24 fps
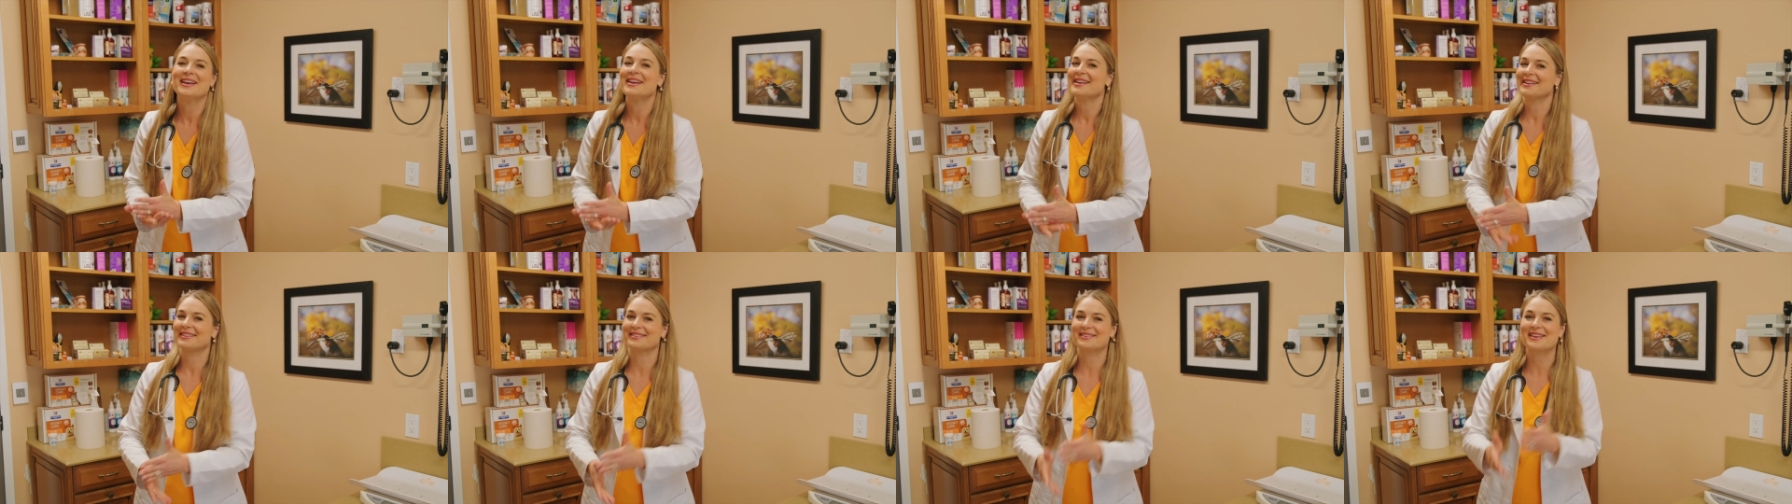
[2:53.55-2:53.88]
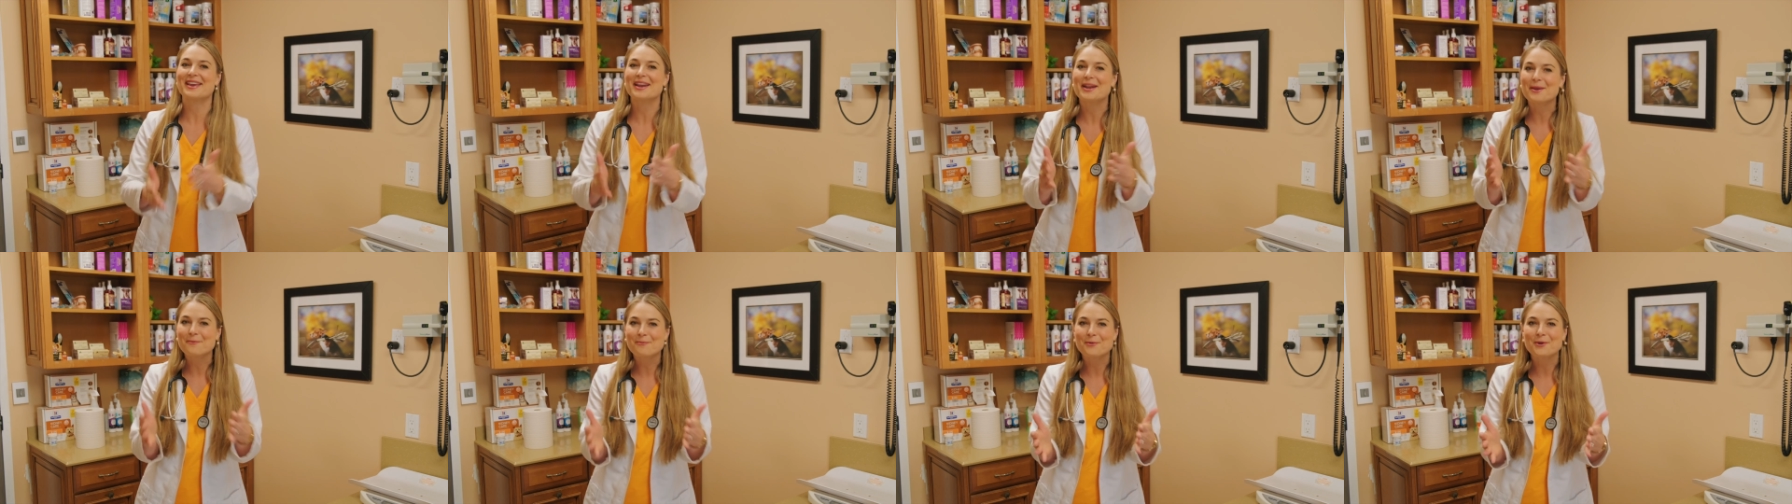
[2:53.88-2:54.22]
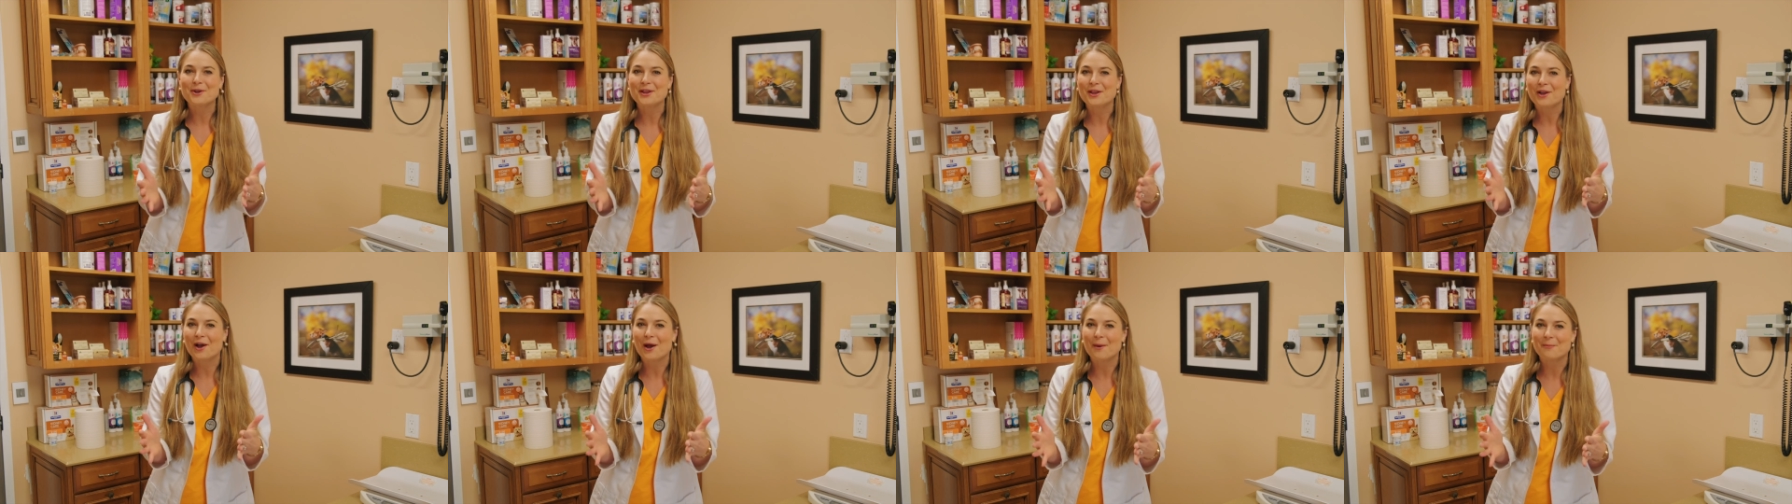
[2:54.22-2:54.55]
It's getting
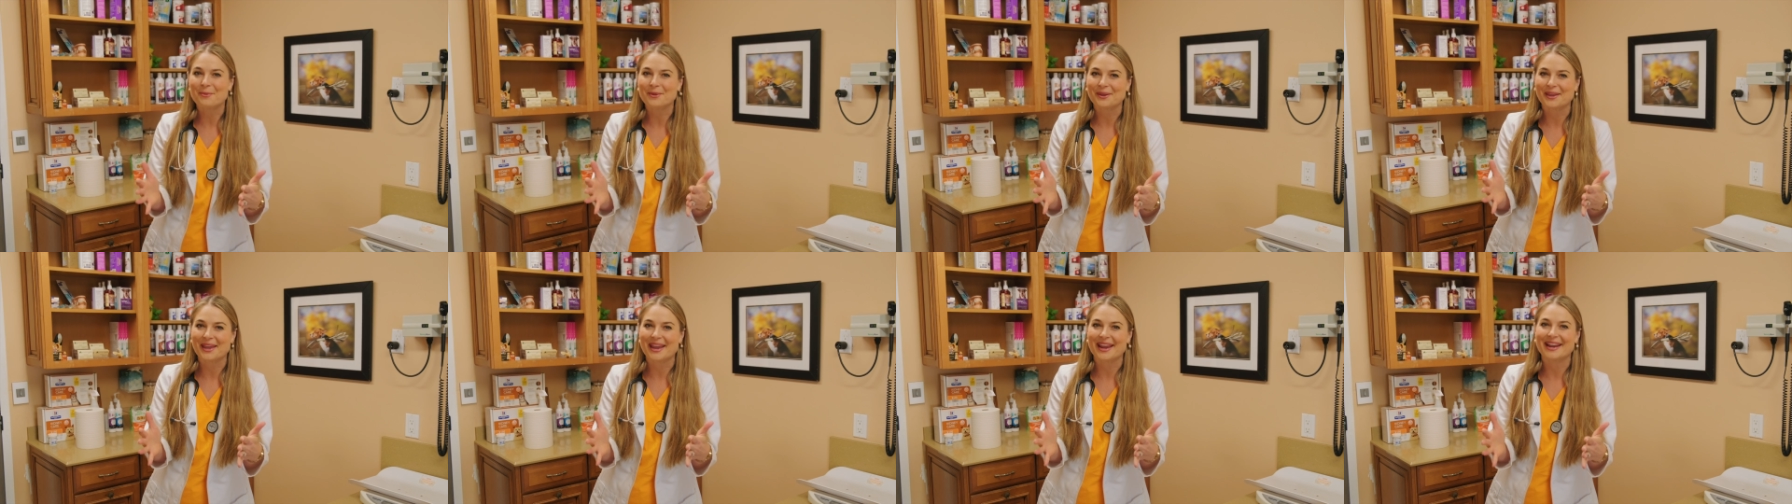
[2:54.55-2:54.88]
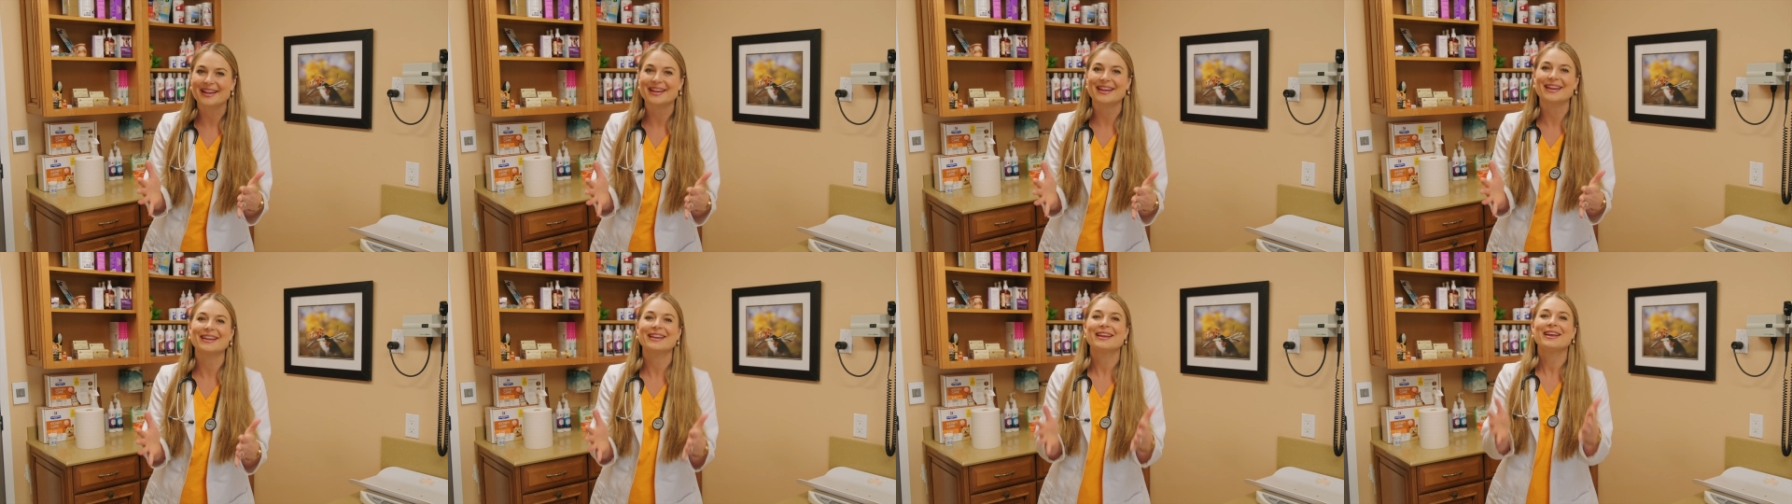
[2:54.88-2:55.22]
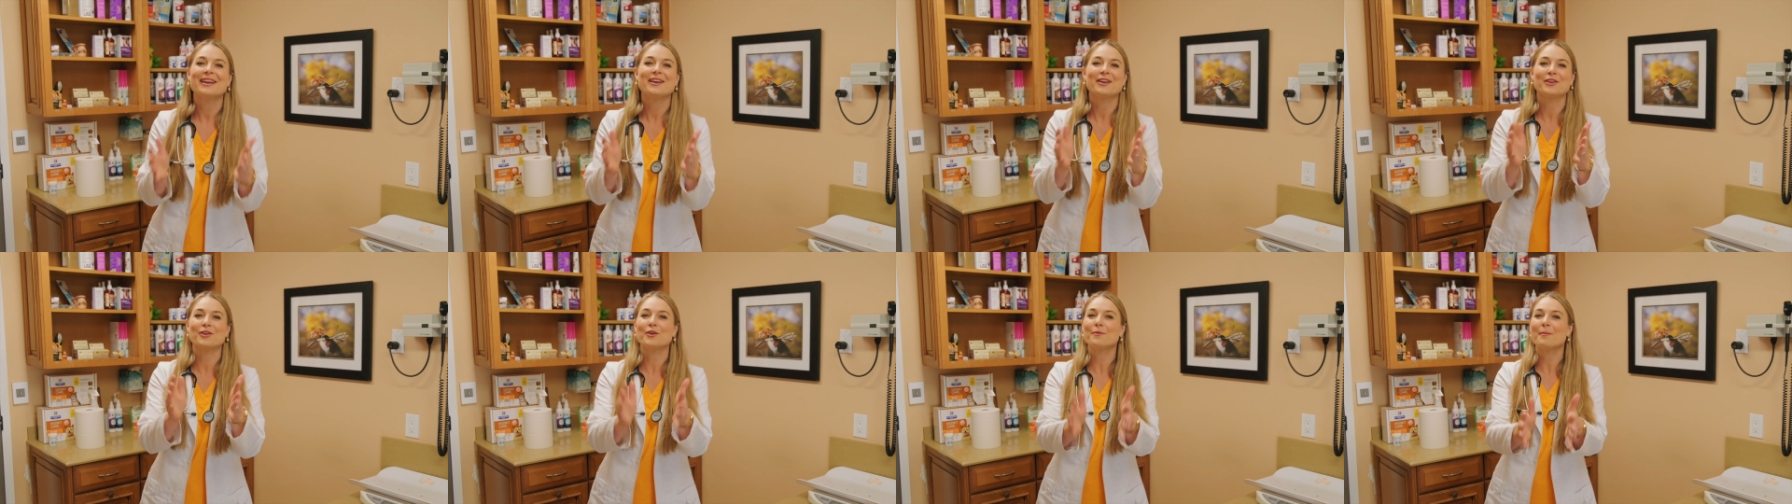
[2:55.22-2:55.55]
pretty complicated.
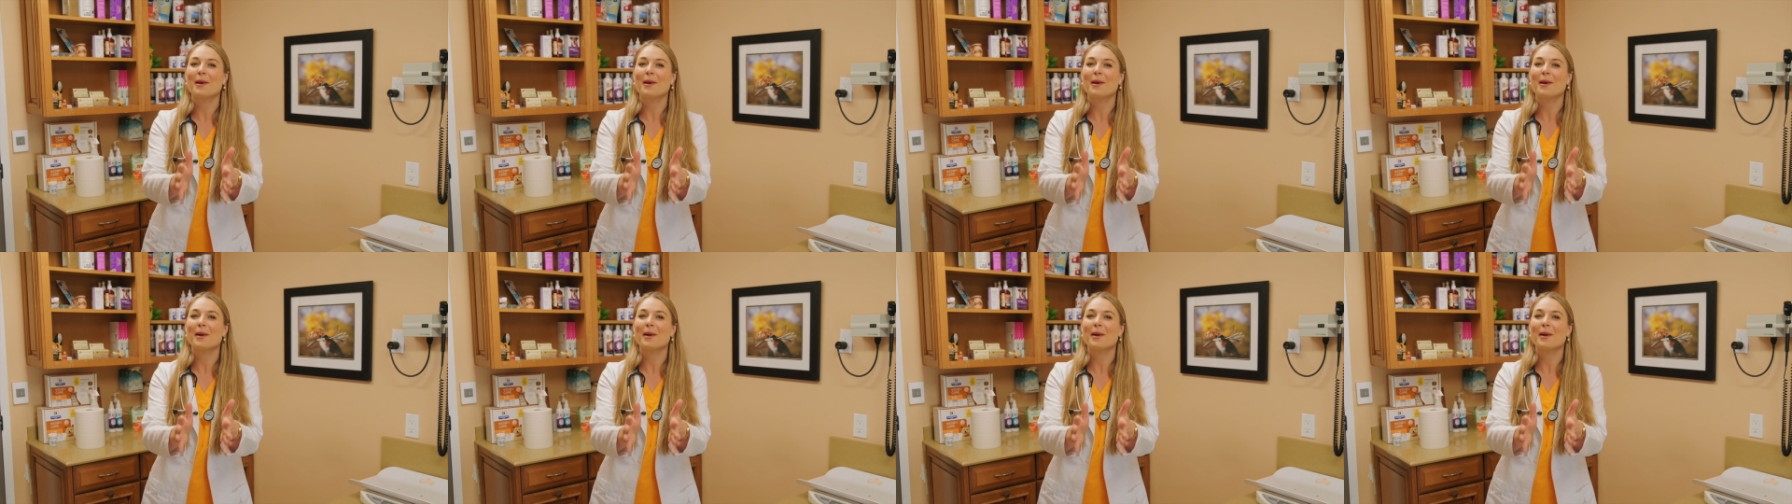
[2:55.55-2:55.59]
You